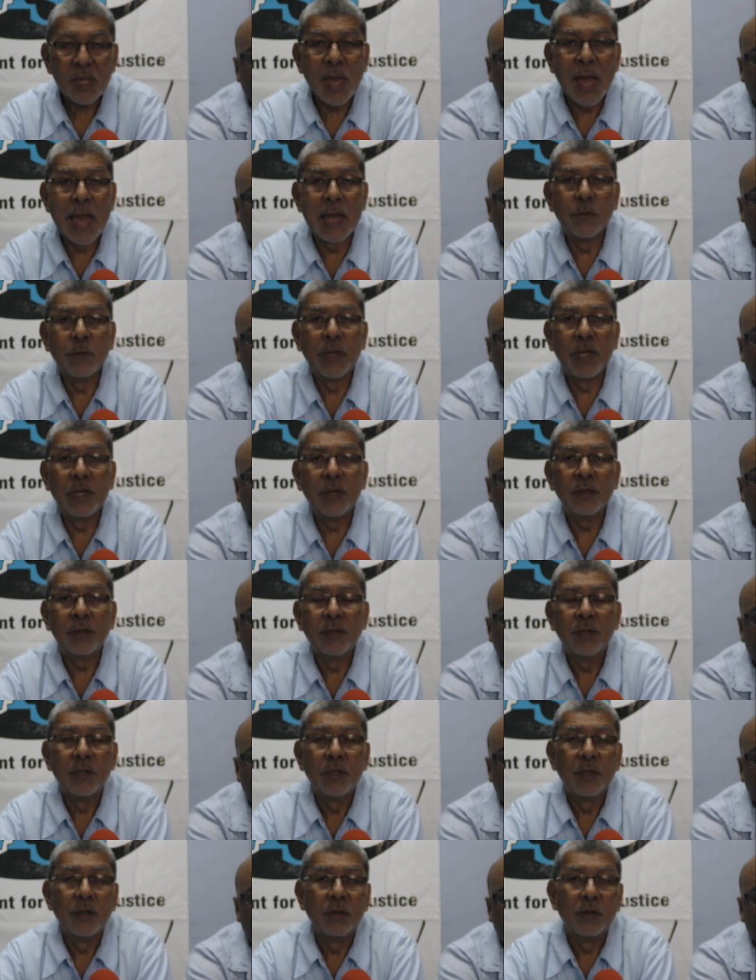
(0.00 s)
highway
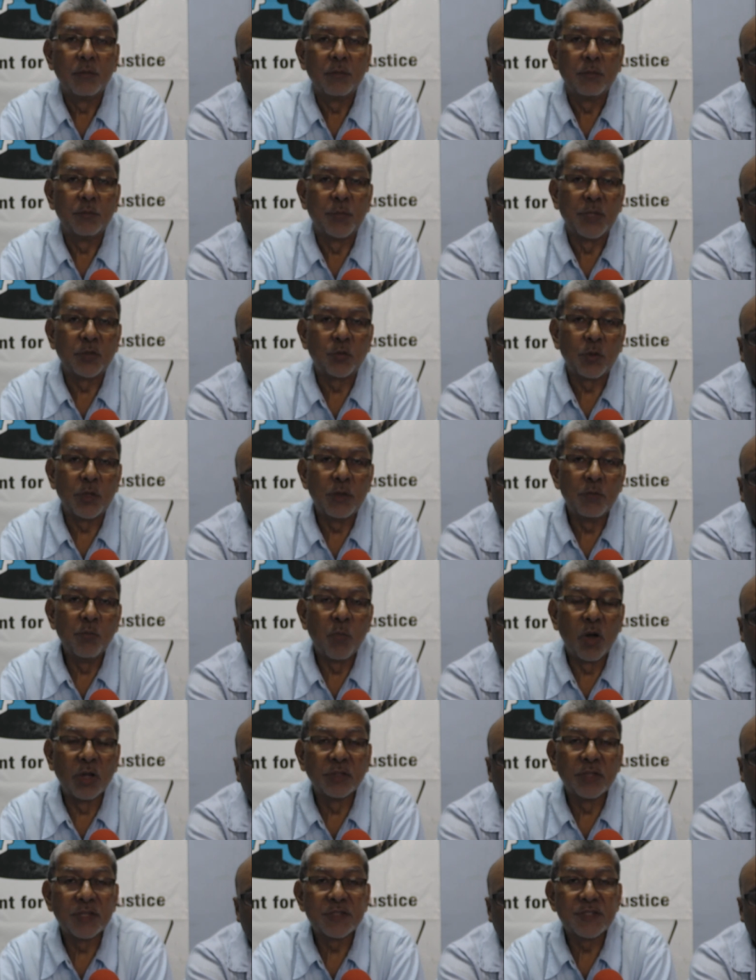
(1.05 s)
between
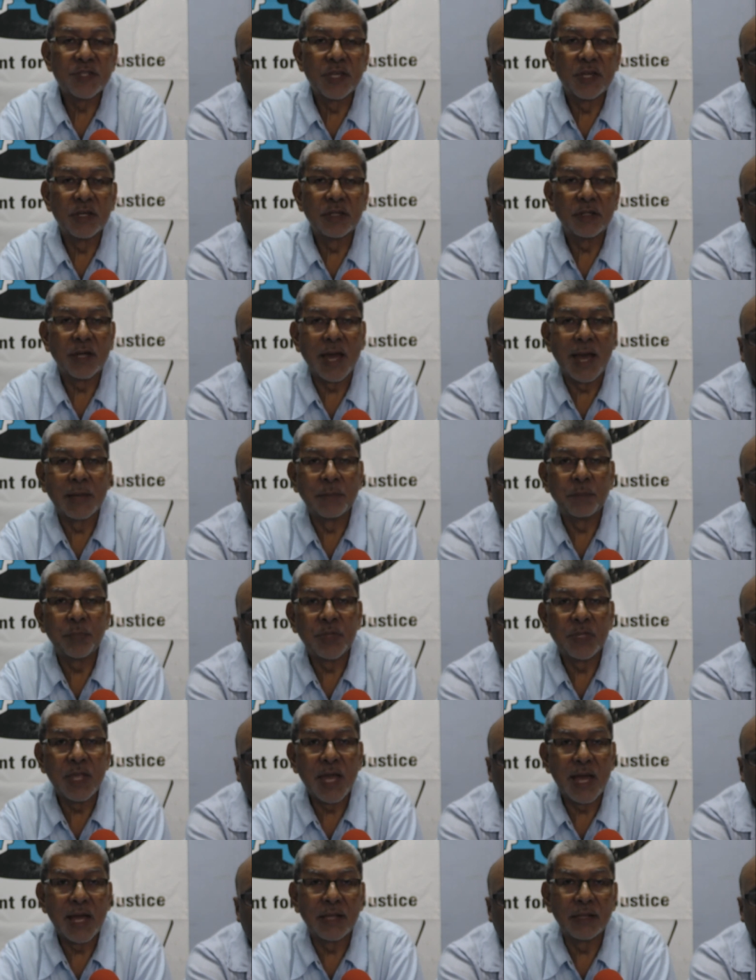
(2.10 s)
Mondesir and
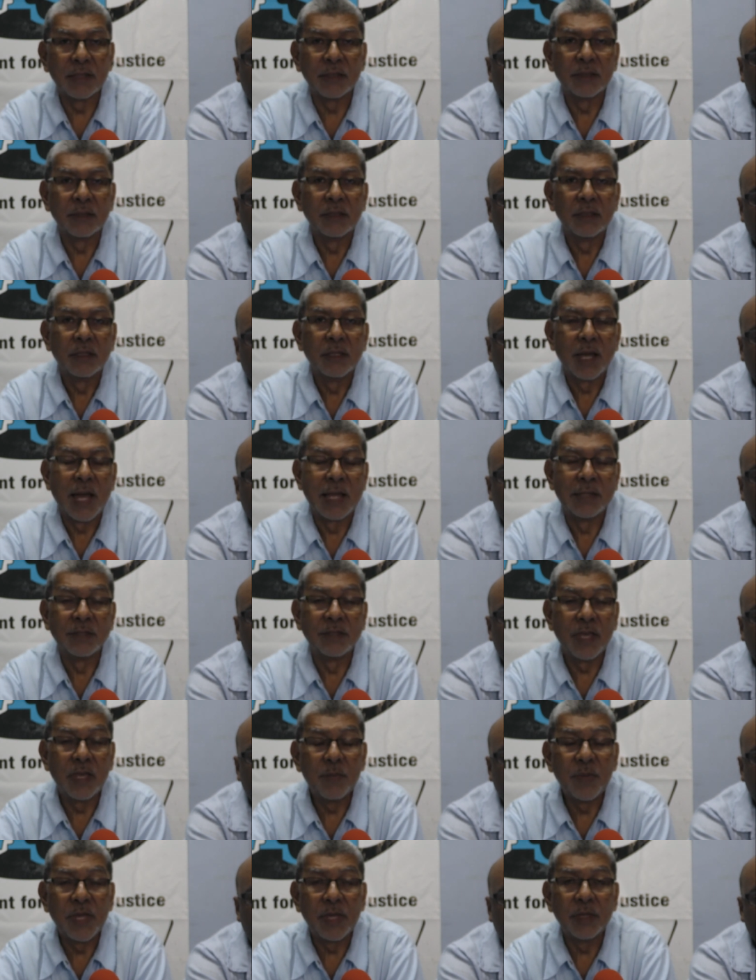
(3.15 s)
Penal and
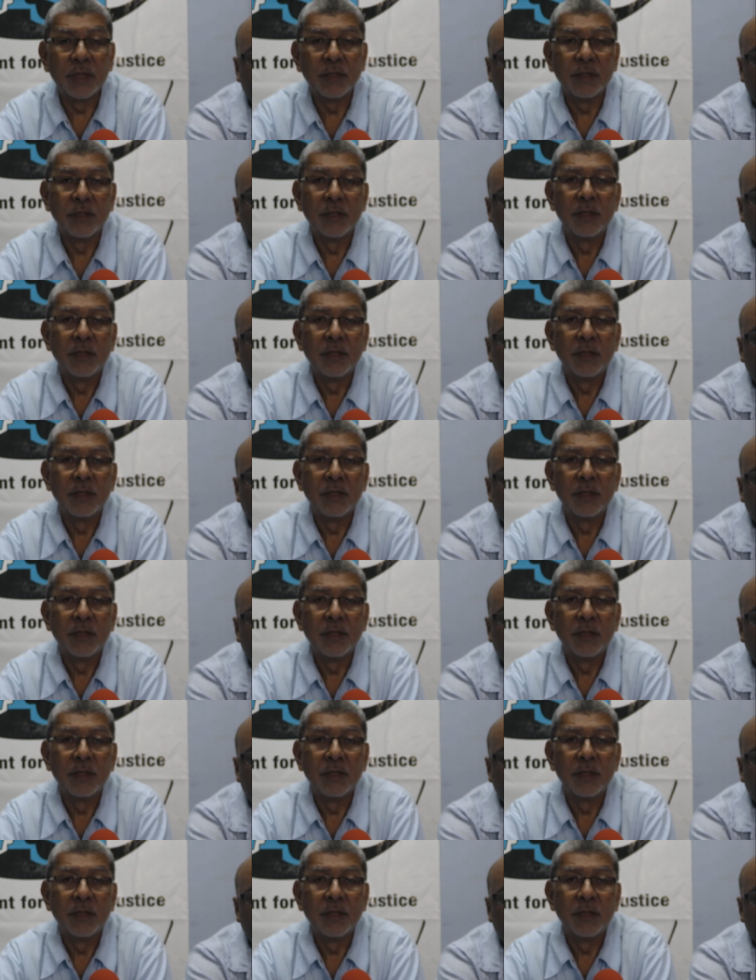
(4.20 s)
Debe.